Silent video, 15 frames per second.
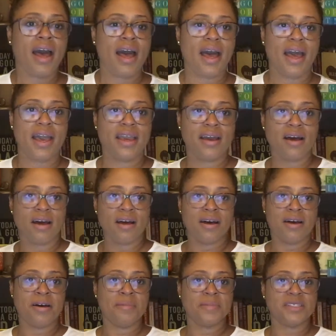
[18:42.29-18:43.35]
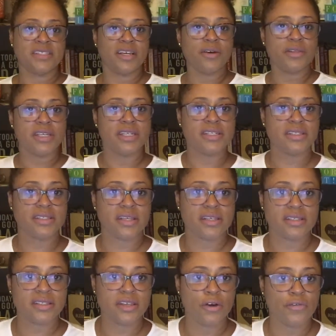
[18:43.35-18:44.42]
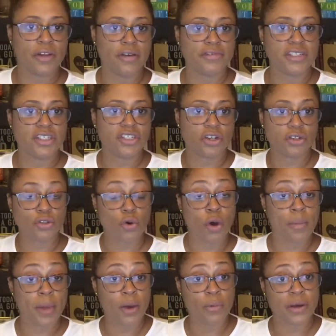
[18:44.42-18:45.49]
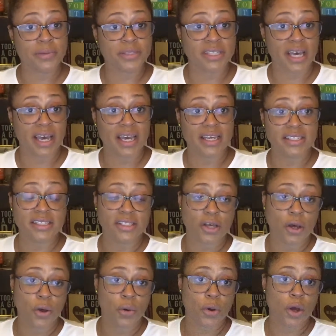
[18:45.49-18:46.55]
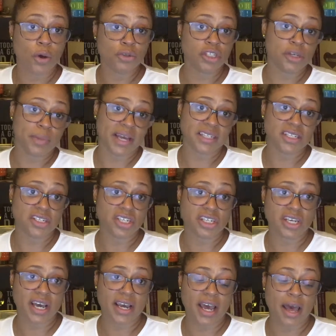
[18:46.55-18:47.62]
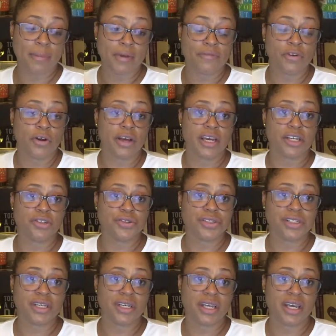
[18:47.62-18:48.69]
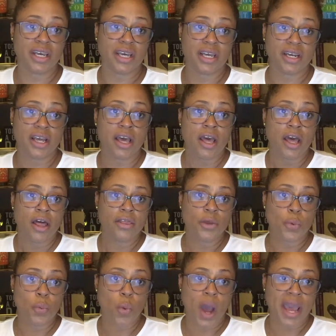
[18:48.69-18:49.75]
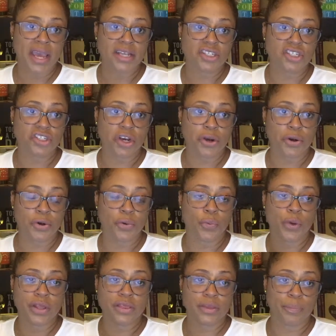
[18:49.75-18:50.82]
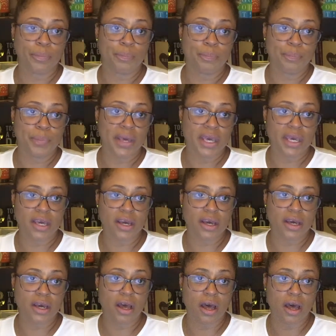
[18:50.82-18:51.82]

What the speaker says: I sell these self-love t-shirts on my website. So coachingbydj.com. If you're interested in the white shirt with the pink